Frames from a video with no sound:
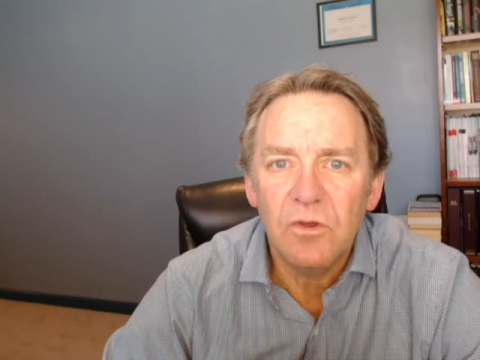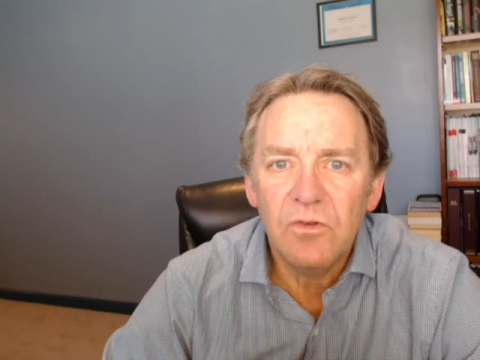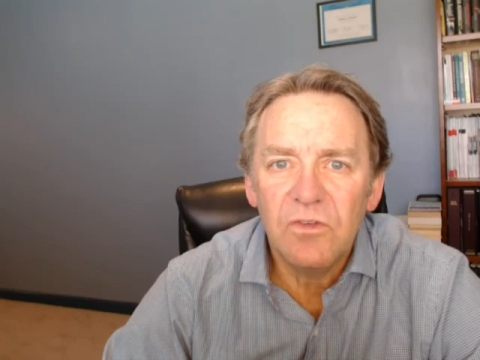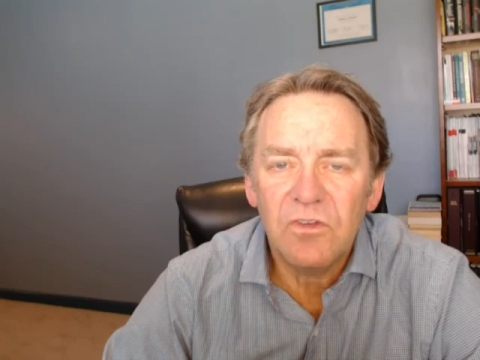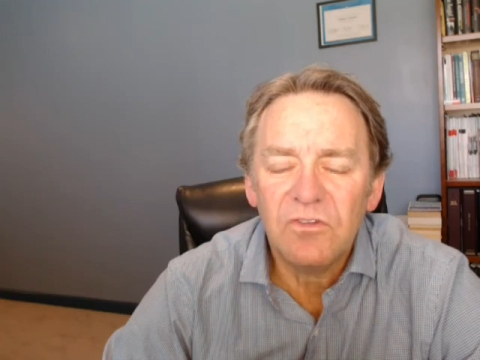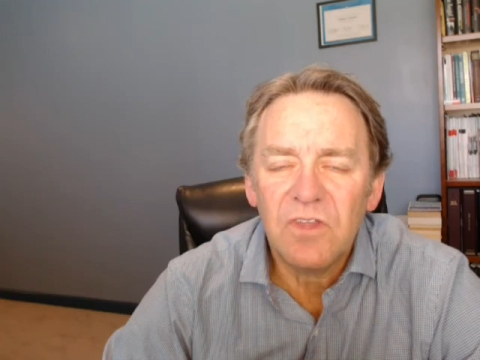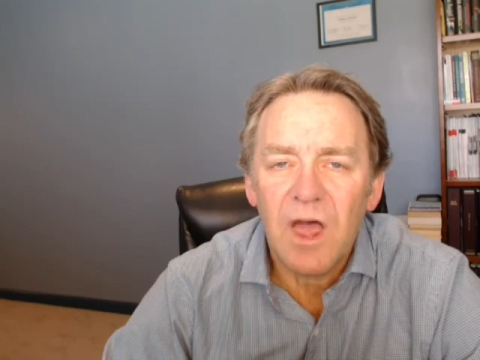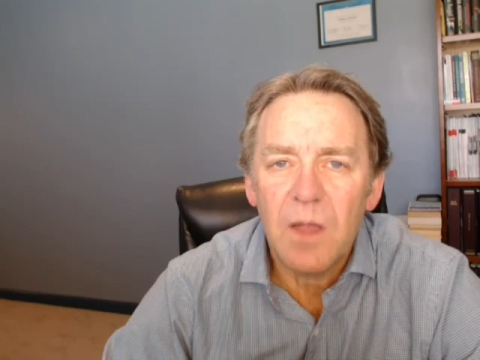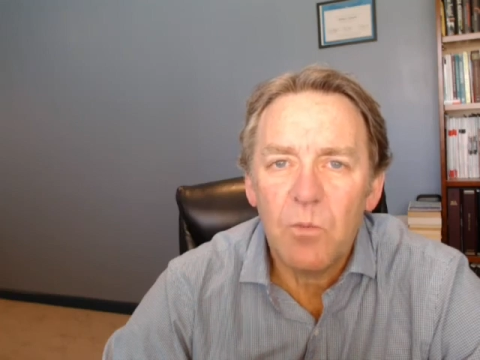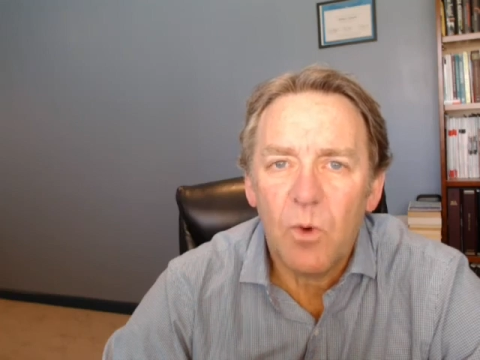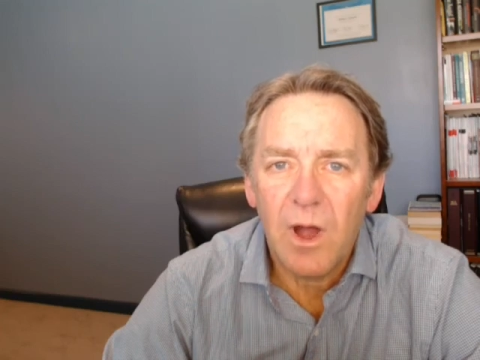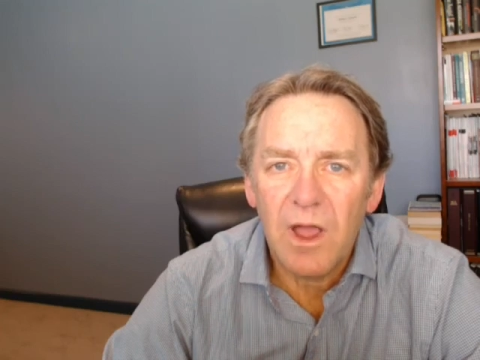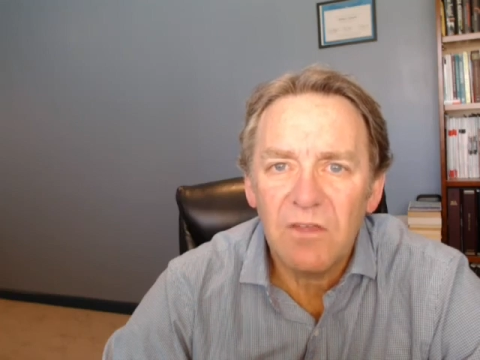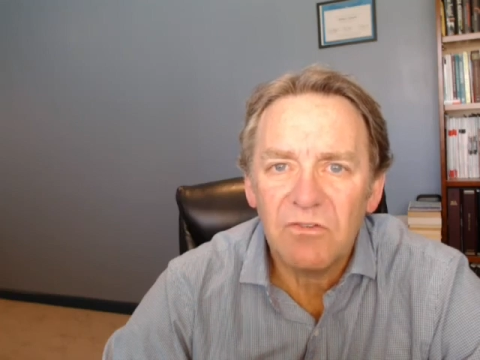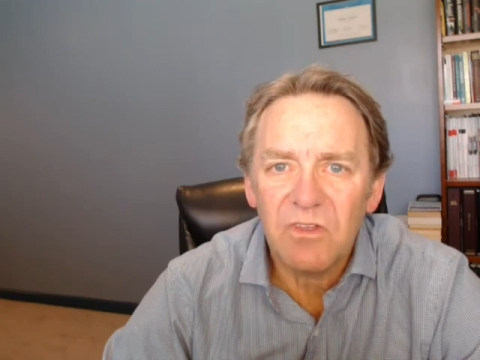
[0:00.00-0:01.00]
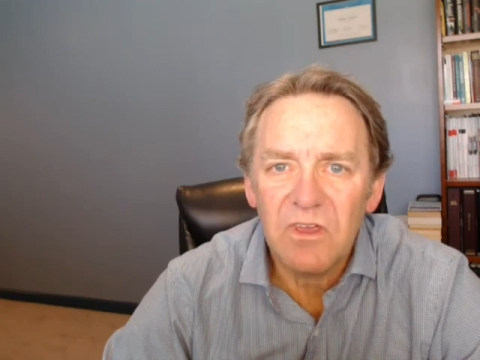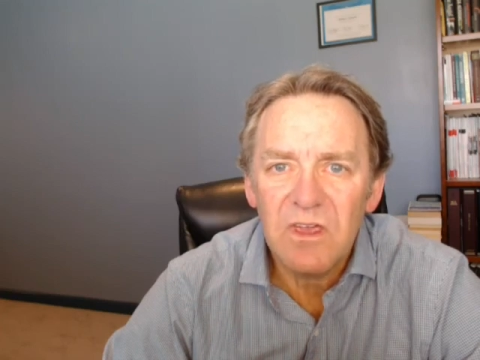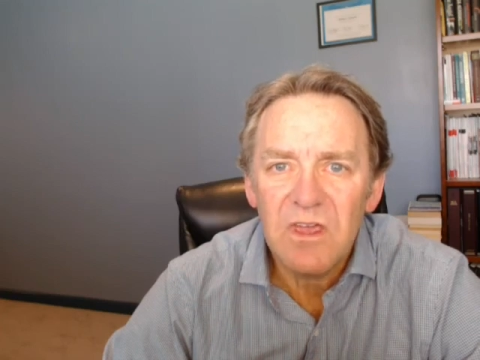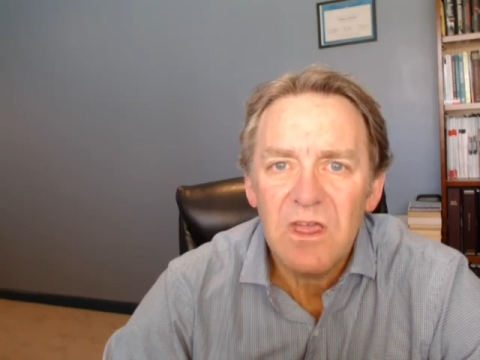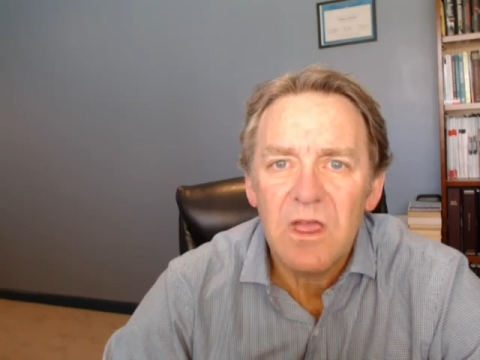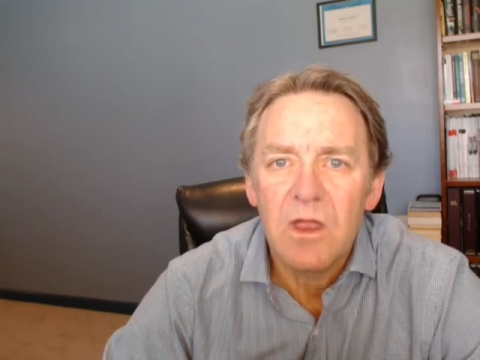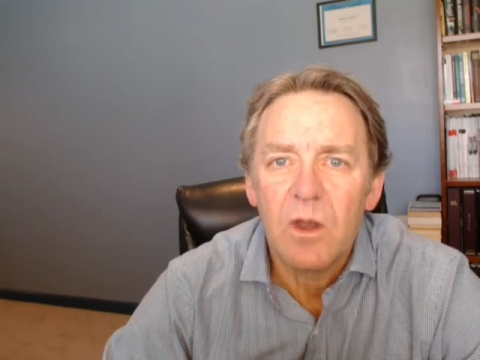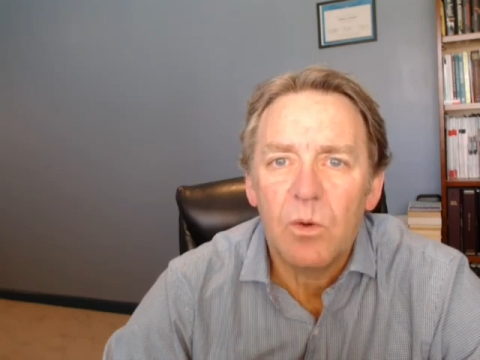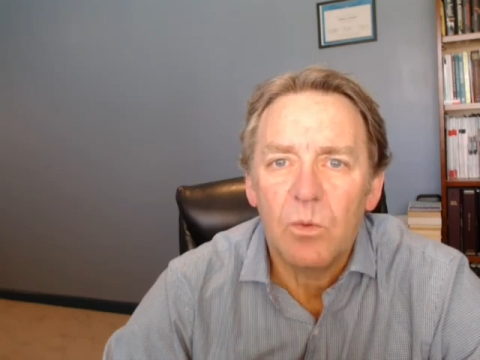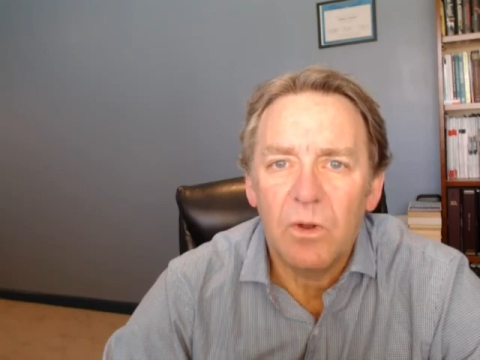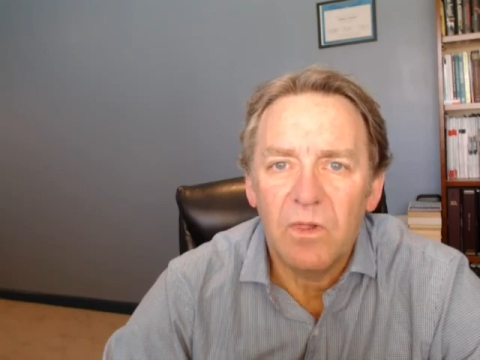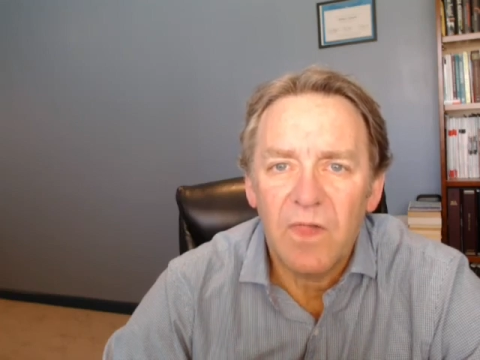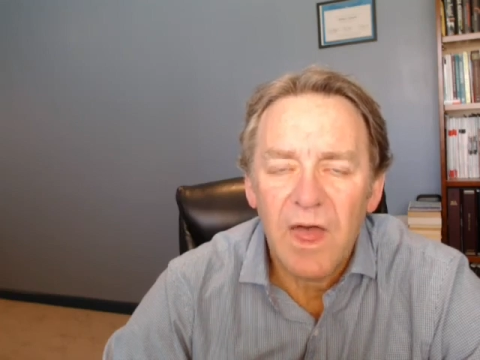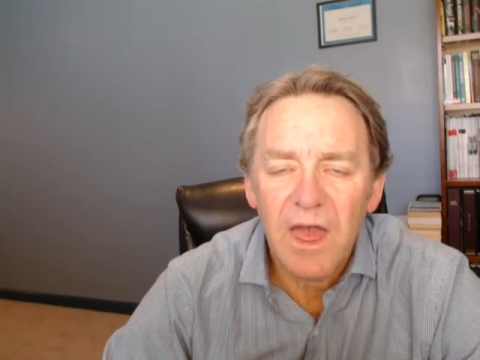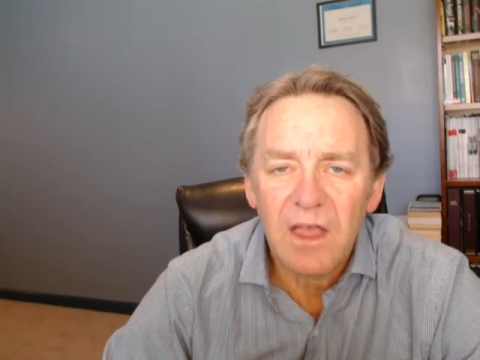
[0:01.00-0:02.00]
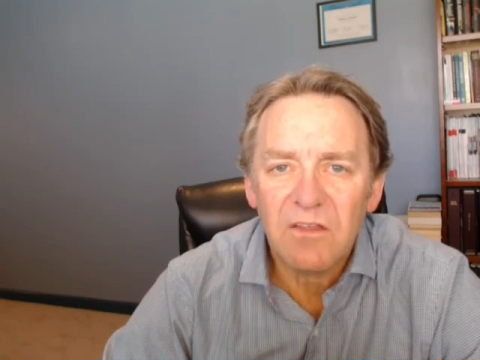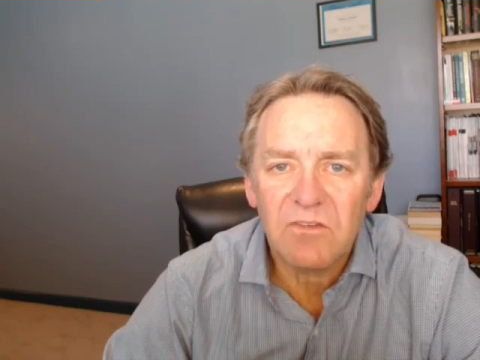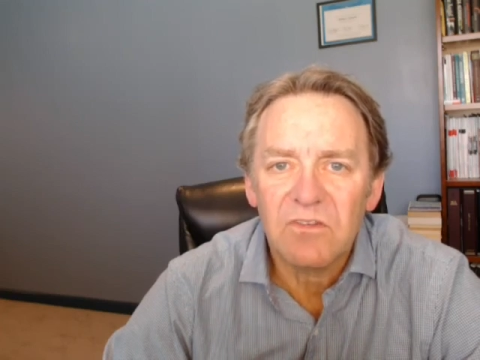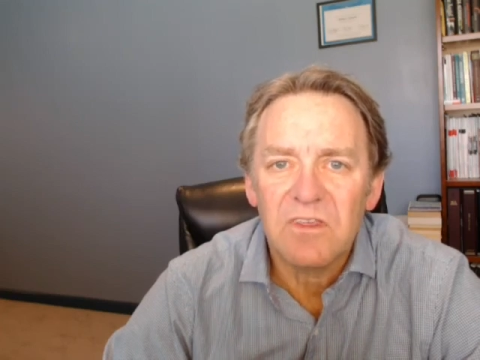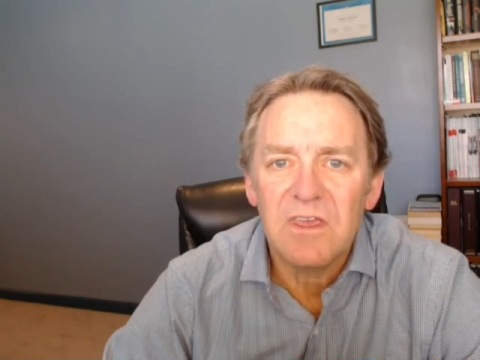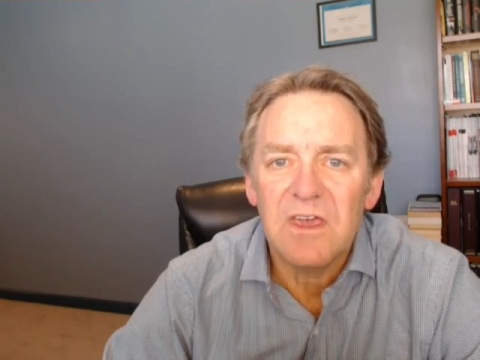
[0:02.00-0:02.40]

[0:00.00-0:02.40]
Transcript: this time wisely, relax,